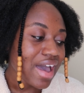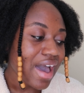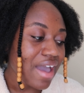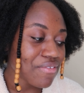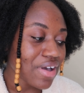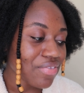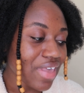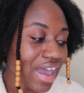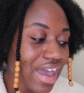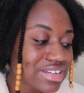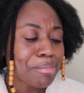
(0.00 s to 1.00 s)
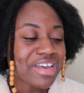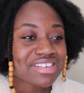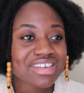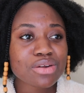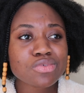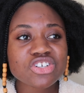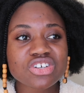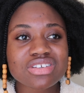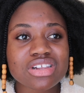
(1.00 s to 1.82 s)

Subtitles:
I found that my skin was just a